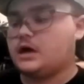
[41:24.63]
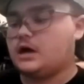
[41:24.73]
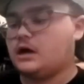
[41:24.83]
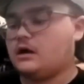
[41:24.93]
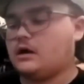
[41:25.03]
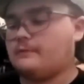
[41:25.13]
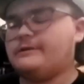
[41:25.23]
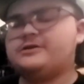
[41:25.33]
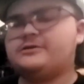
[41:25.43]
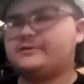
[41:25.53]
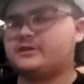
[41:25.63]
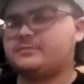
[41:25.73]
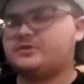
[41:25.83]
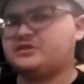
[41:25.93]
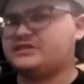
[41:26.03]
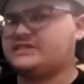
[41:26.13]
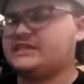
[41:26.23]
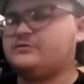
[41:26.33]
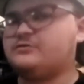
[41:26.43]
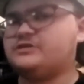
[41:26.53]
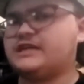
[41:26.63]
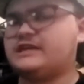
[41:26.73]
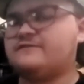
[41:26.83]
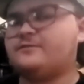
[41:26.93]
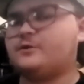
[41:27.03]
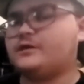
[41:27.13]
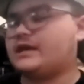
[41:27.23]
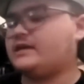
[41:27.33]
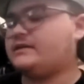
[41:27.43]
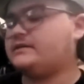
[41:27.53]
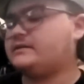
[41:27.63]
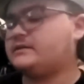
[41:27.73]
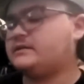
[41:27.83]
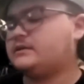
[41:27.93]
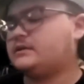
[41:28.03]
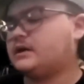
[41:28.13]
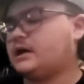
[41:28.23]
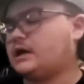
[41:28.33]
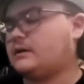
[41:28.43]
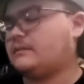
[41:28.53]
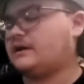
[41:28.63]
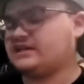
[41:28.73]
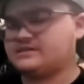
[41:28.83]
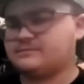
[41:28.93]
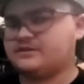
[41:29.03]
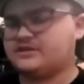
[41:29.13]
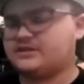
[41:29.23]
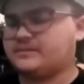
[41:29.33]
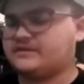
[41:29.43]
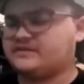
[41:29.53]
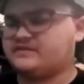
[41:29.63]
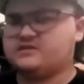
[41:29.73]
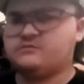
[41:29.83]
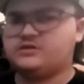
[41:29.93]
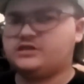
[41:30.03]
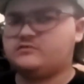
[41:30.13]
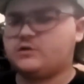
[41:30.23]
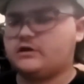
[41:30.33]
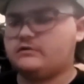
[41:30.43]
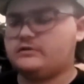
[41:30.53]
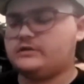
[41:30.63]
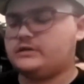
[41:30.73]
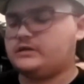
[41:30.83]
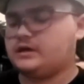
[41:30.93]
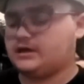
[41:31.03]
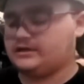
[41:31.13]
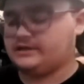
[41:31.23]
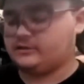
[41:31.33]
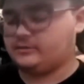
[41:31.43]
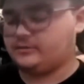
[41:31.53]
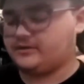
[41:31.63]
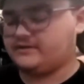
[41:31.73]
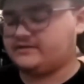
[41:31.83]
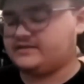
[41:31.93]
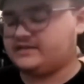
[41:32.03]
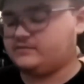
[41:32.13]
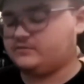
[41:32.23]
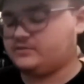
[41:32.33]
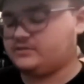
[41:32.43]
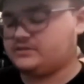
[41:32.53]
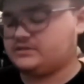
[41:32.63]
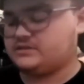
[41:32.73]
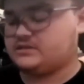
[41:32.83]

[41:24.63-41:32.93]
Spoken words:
I'm not sure if they're going to put out the sequels yet in 4K. I guess it really just depends on this one does well. Then they'll put out the sequels.